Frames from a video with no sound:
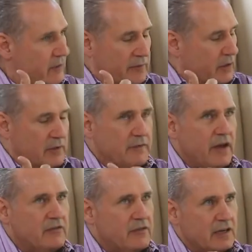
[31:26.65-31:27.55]
It's really
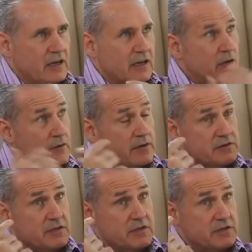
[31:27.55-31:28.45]
fascinating.
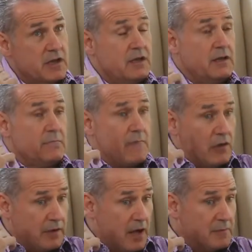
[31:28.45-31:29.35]
There's these
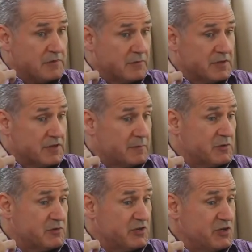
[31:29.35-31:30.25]
melanopsin
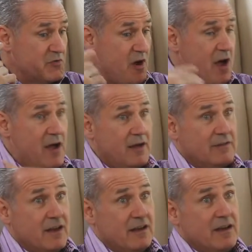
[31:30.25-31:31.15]
receptors in your eye
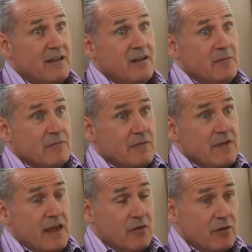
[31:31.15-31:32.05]

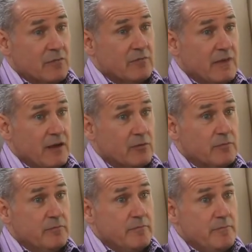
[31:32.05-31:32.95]
that are
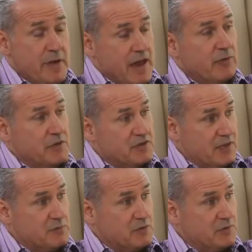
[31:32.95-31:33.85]
bad
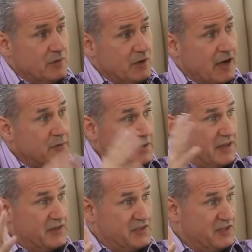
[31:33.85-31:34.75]
receptors for light, but
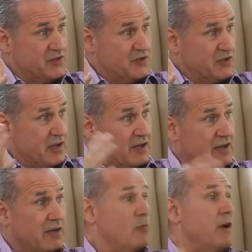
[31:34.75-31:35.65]
they see the sun
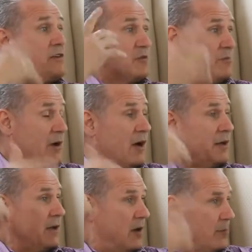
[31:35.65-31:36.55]
and it wakes your
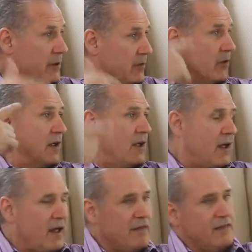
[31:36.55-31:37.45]
body up, and
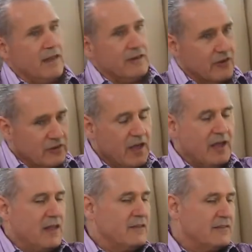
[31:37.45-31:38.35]
then there's
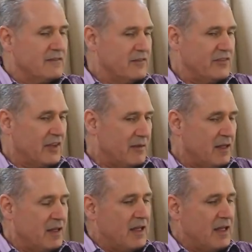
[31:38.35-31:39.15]
the same.